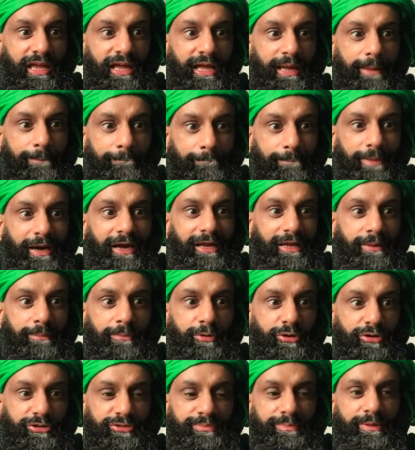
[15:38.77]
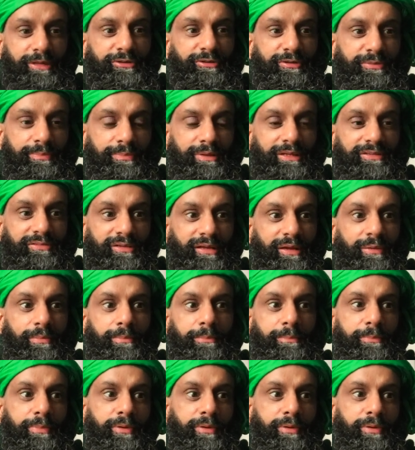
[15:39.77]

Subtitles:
and buy a more expensive biscuit,